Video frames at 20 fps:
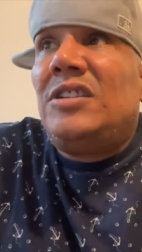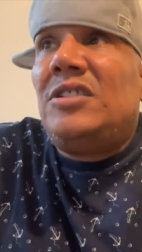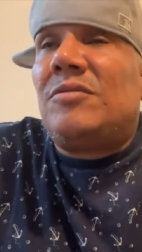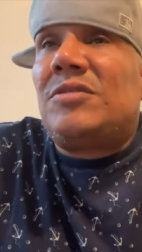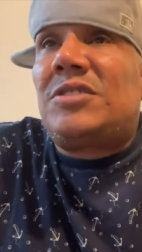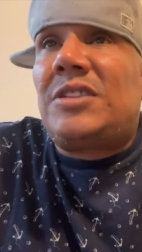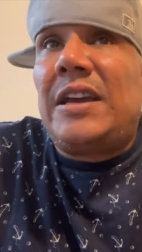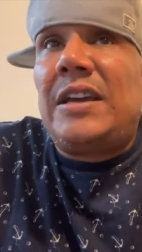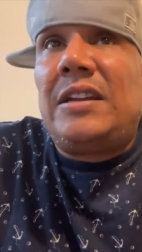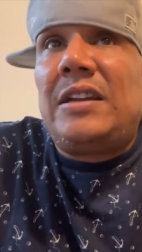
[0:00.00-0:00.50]
You
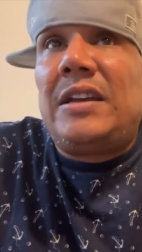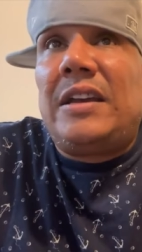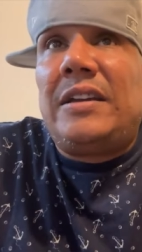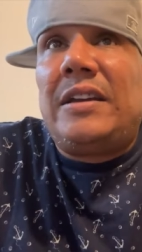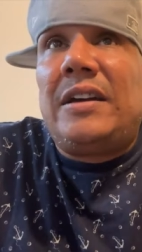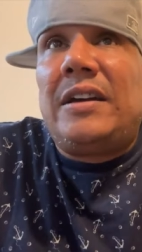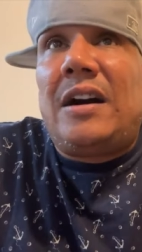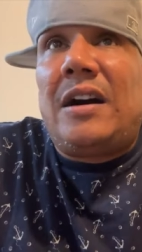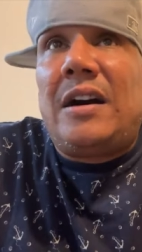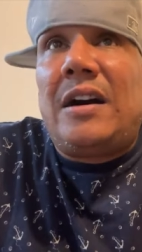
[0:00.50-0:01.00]
know what I'm saying?
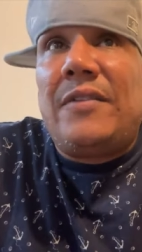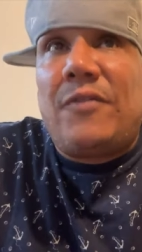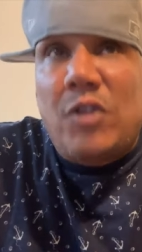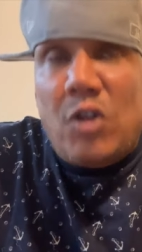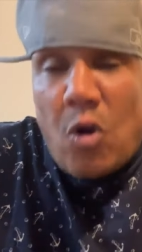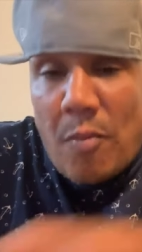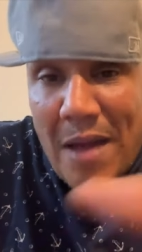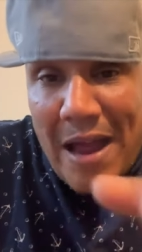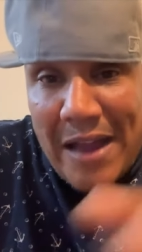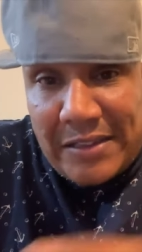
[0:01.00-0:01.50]
Uh, and
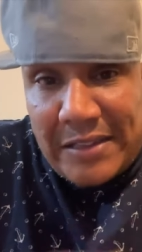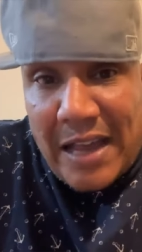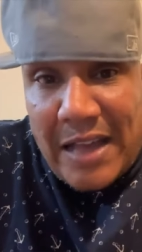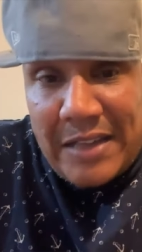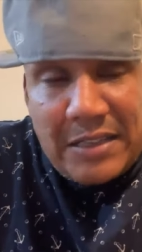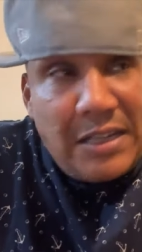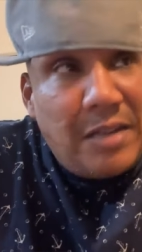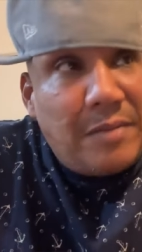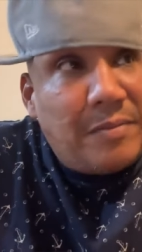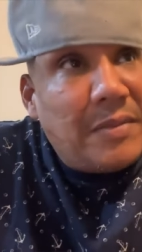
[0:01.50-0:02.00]
we go back
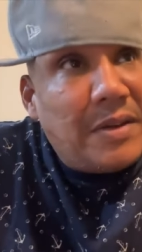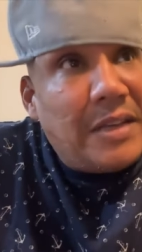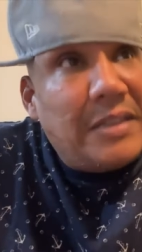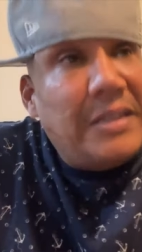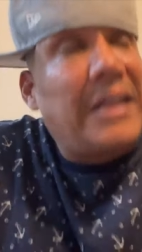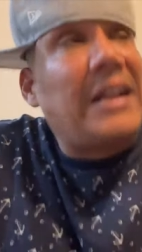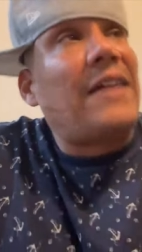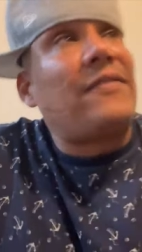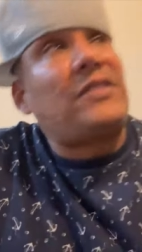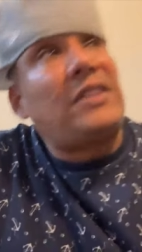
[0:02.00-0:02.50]
that deep.
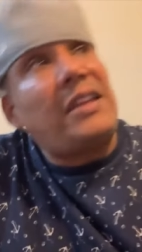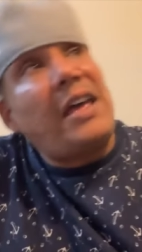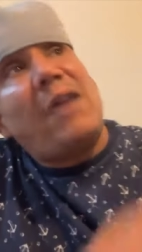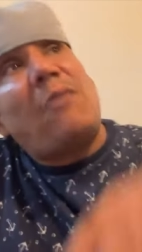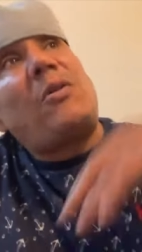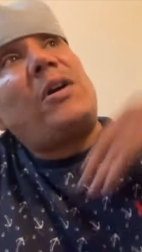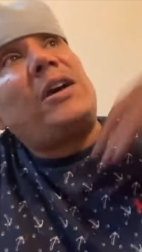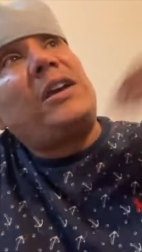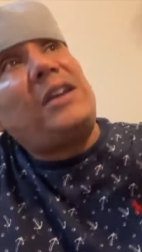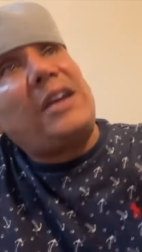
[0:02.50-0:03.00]
And then after
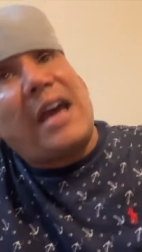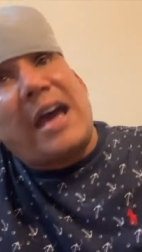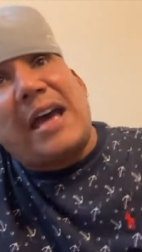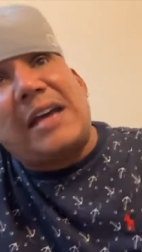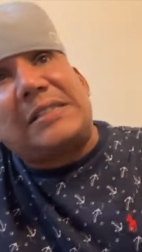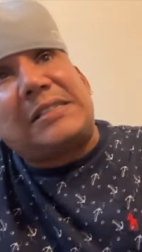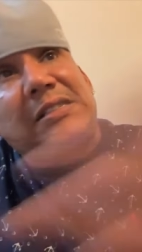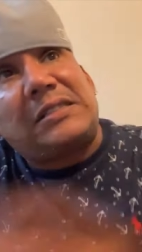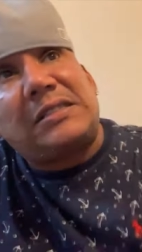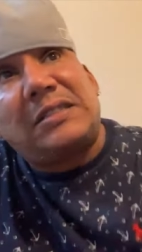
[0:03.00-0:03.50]
that, what he
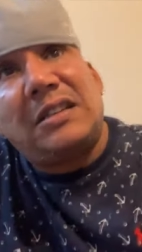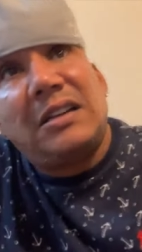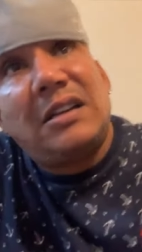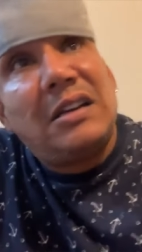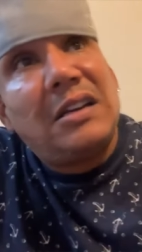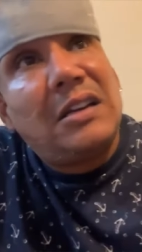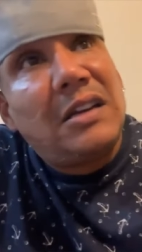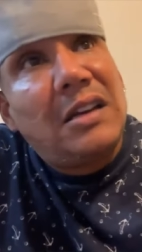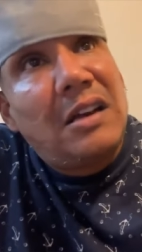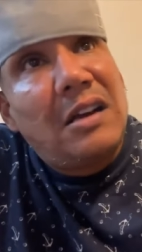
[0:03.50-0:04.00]
has?
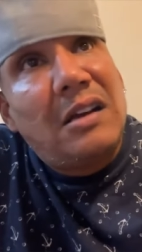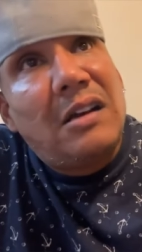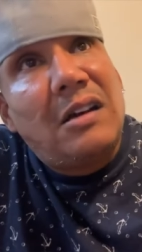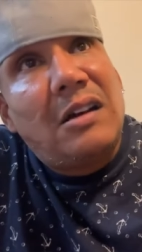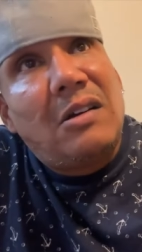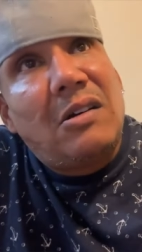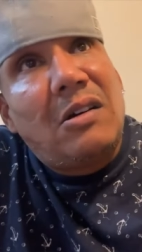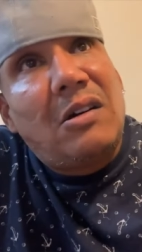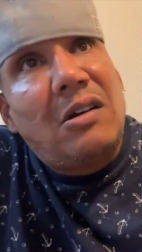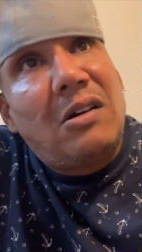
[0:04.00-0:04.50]

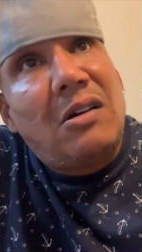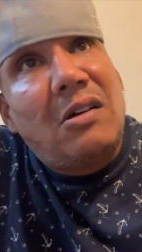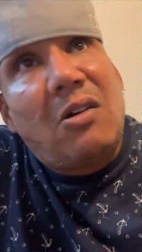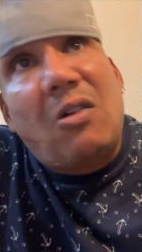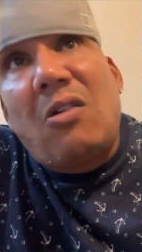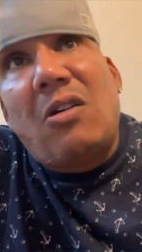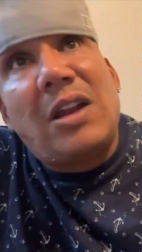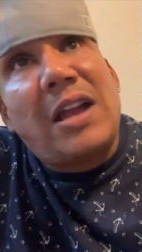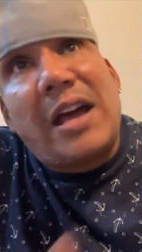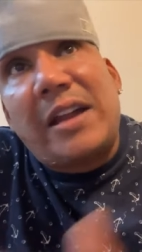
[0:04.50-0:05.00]

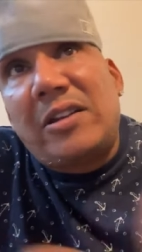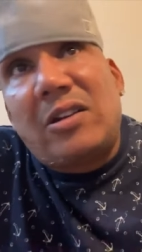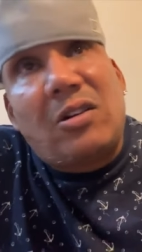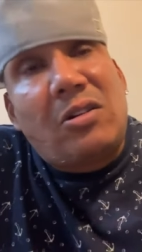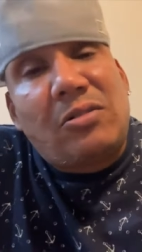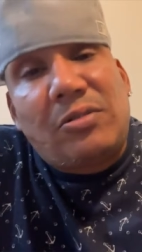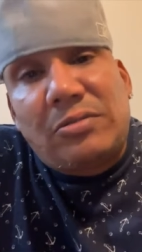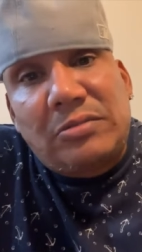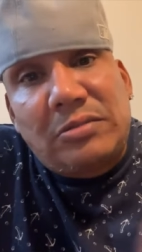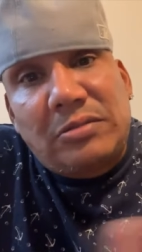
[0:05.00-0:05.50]
All I
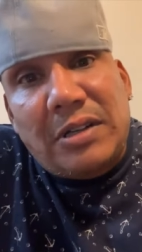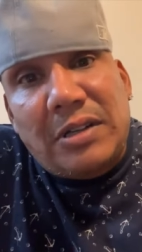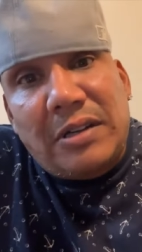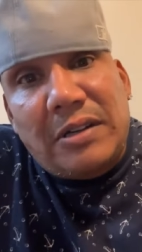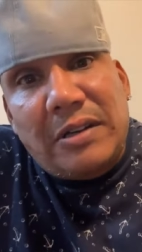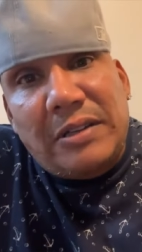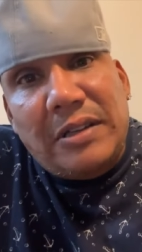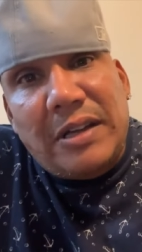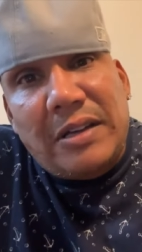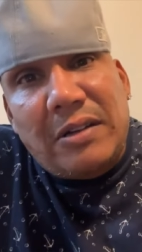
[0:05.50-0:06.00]
Know,
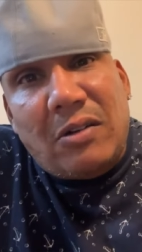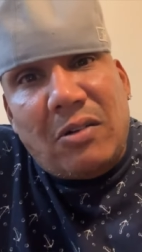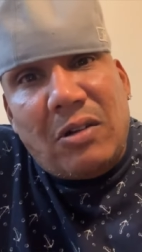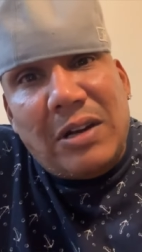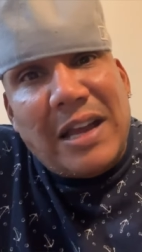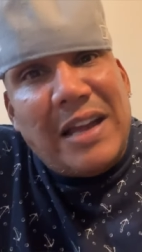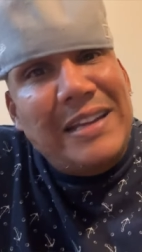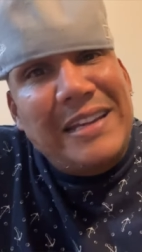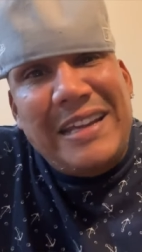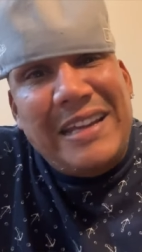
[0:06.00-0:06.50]

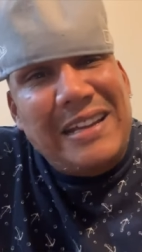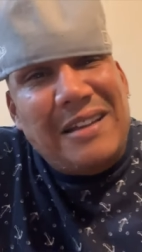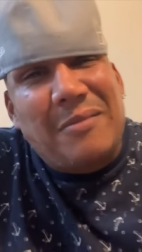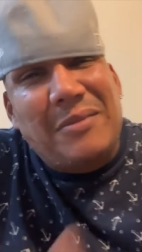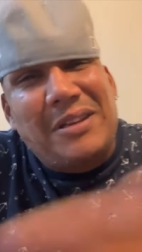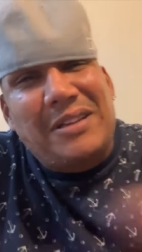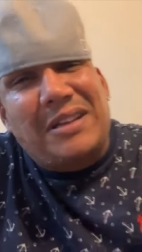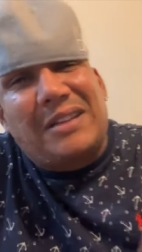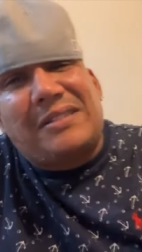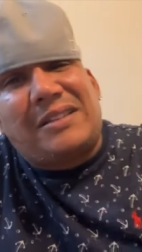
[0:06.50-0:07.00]
All I Need,
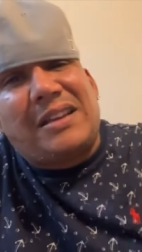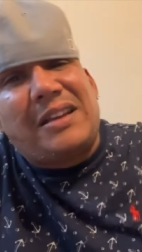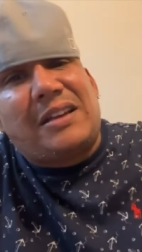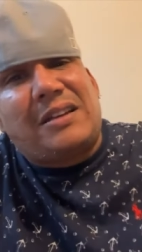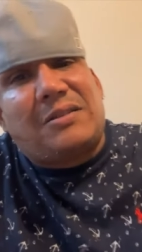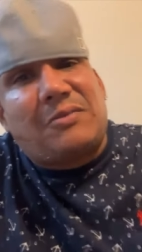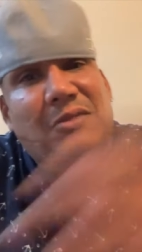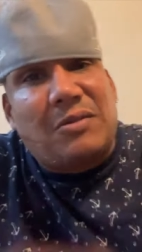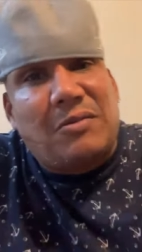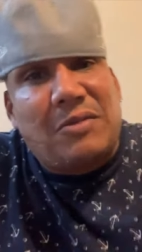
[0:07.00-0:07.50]
I mean, I
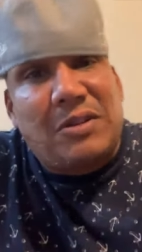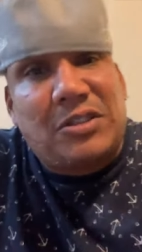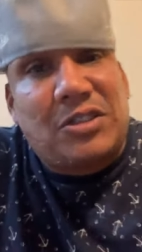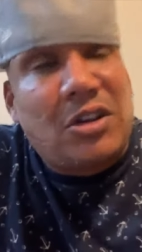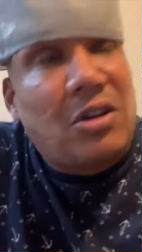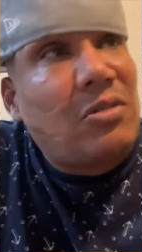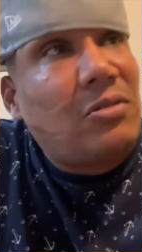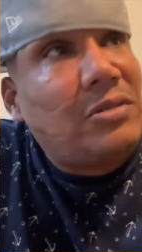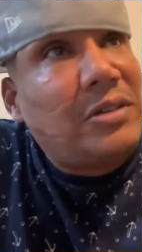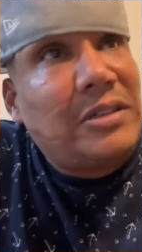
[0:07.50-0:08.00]
think, with,
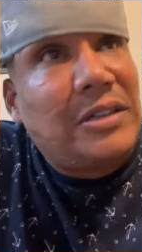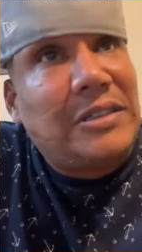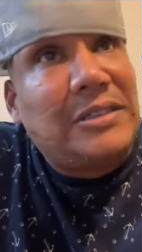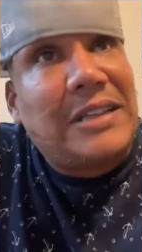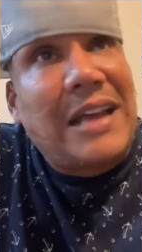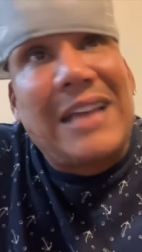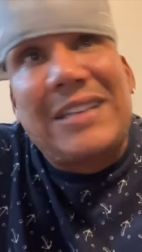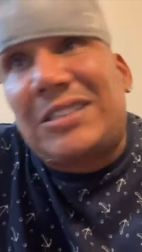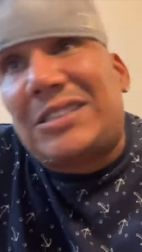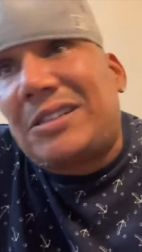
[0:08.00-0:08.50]
with Joe,
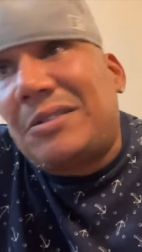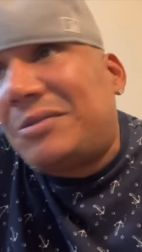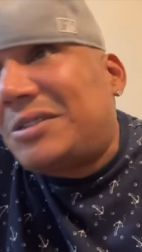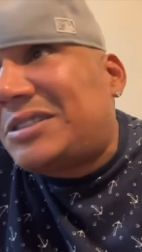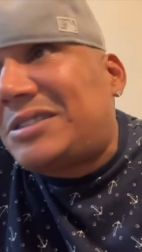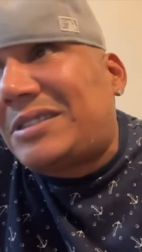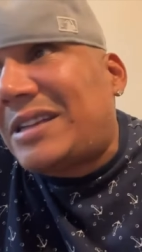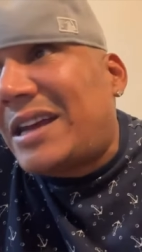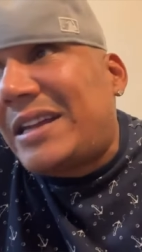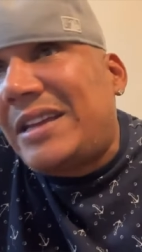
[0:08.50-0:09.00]
that shit
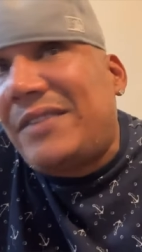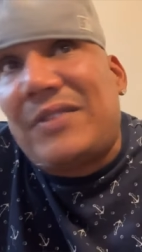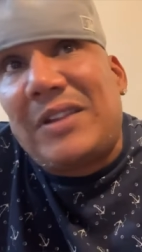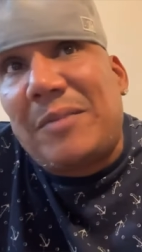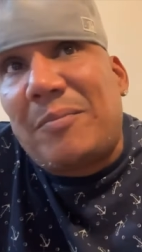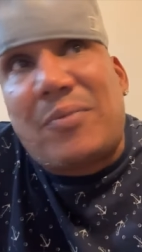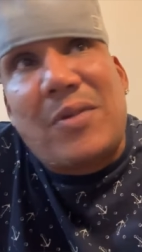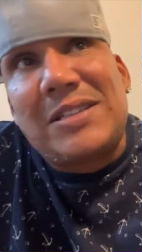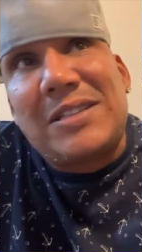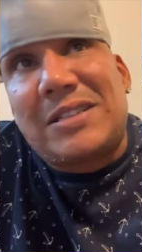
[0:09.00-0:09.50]
was not
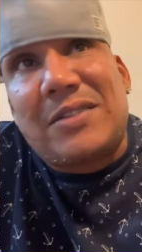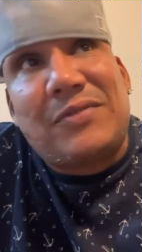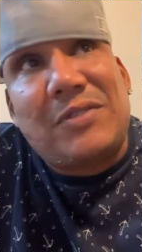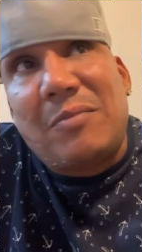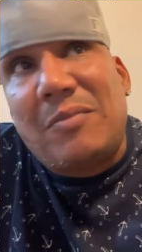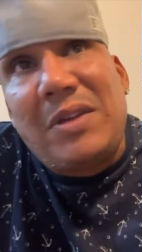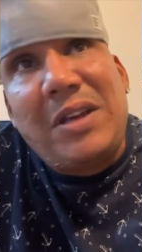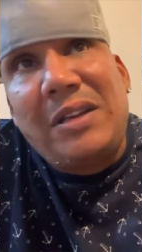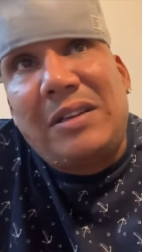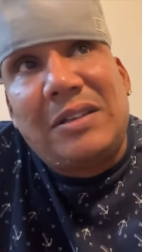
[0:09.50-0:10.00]
even
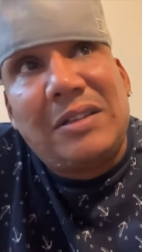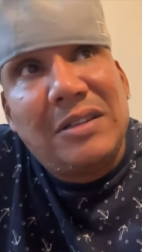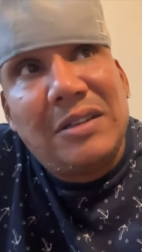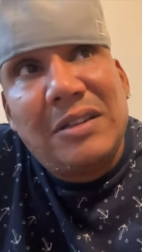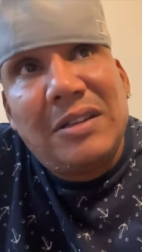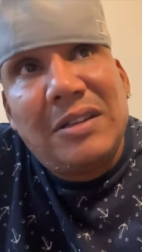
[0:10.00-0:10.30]
impressive to me.